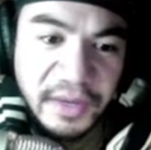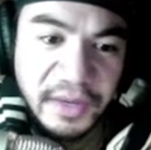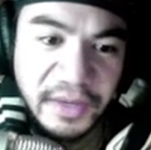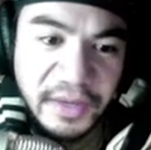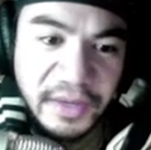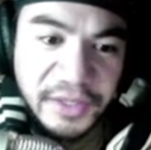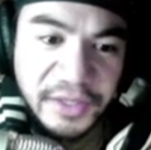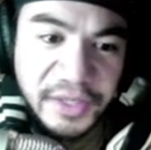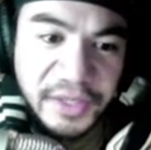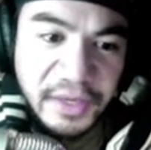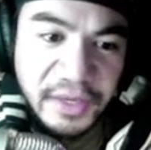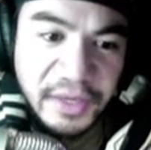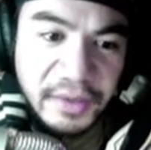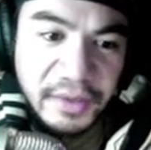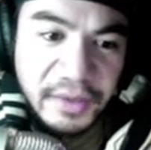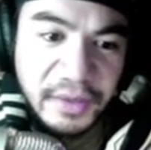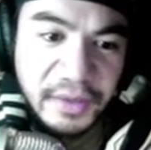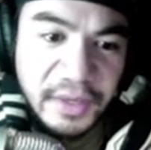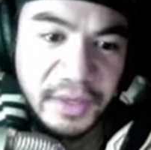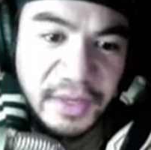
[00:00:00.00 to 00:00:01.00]
they shall
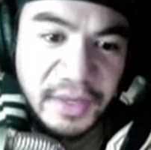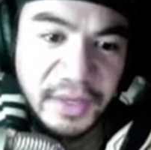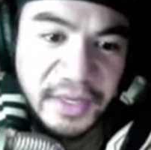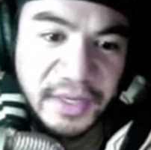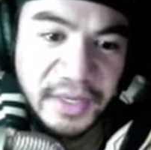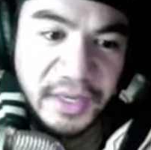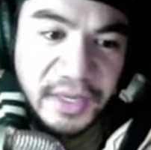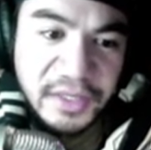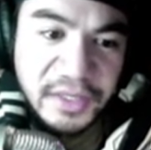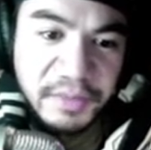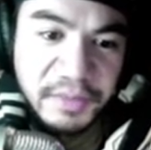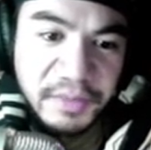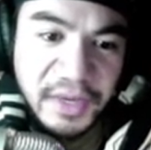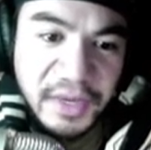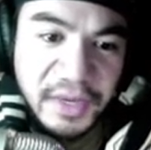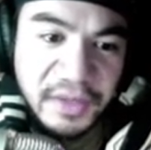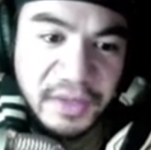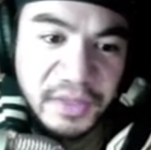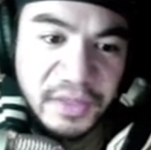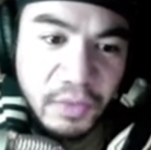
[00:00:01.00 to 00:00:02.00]
yet speak
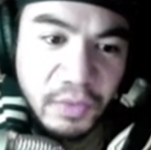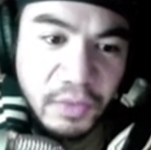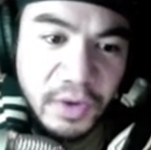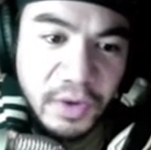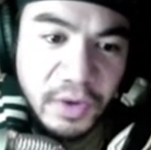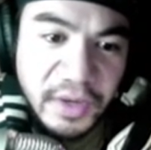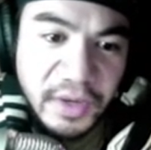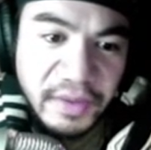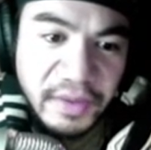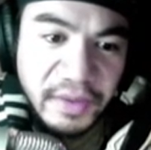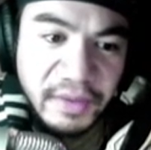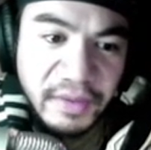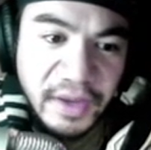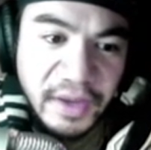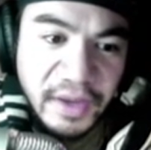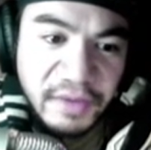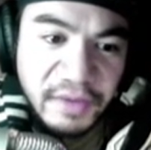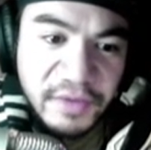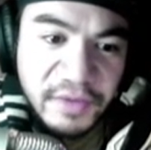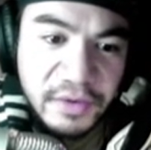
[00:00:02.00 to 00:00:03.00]
this word in the
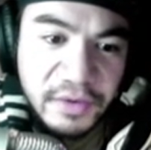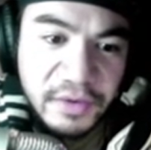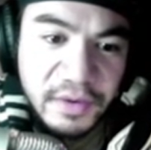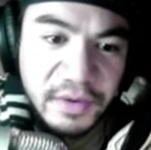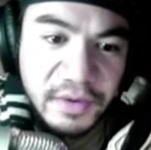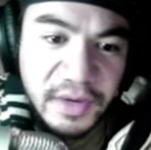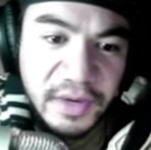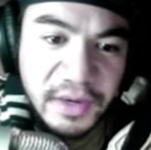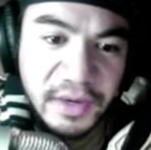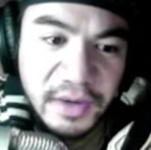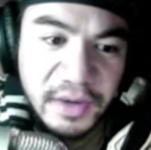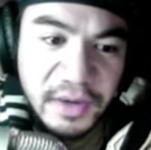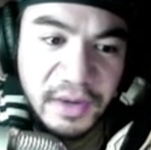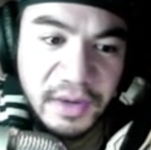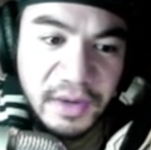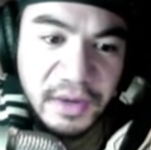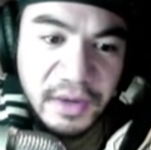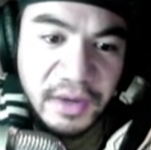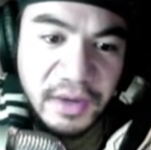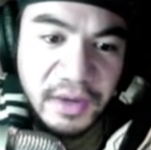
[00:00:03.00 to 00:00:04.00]
land of Yehuda,
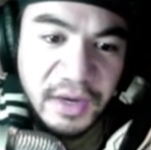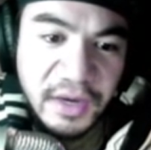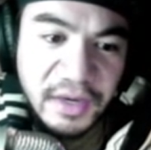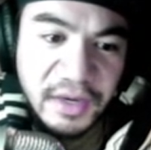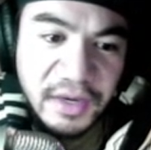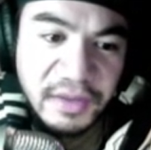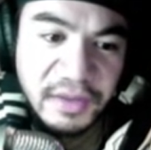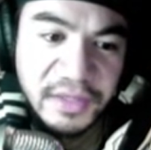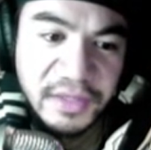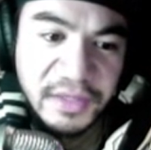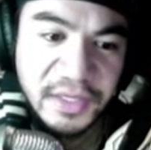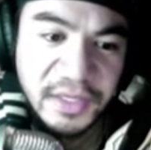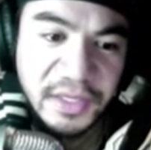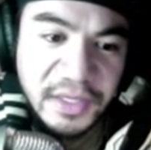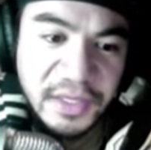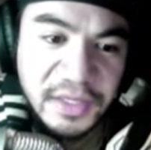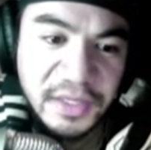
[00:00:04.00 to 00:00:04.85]
and in the cities